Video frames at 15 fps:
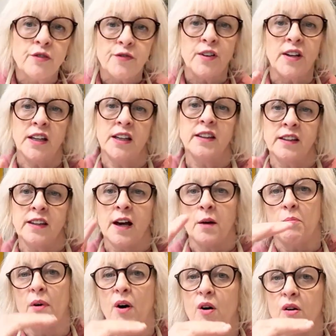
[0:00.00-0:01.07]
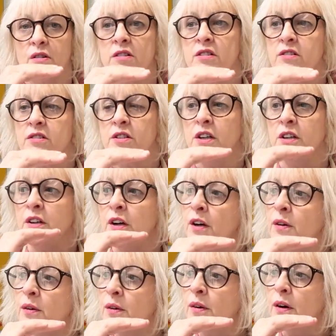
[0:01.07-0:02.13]
fit in that box, you
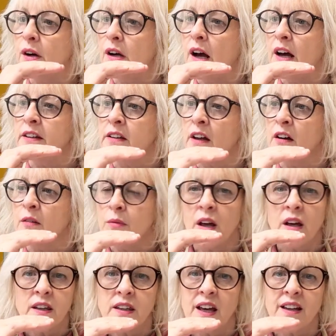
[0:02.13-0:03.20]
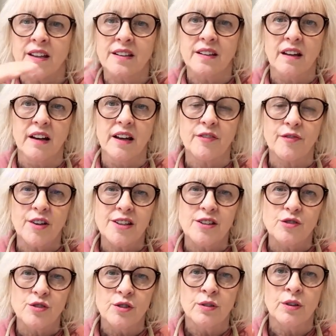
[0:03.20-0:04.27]
know, and I'm like that in life. I
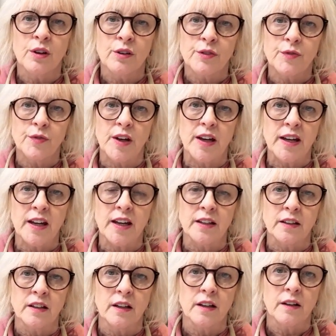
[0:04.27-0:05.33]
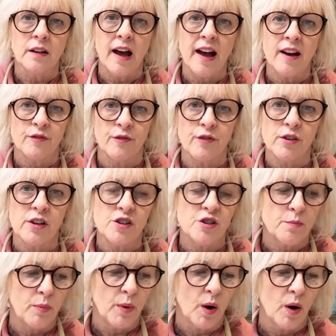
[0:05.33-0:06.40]
do not fit in your
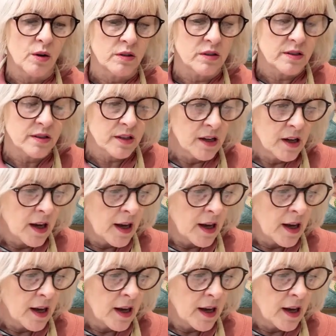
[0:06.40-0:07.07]
average box.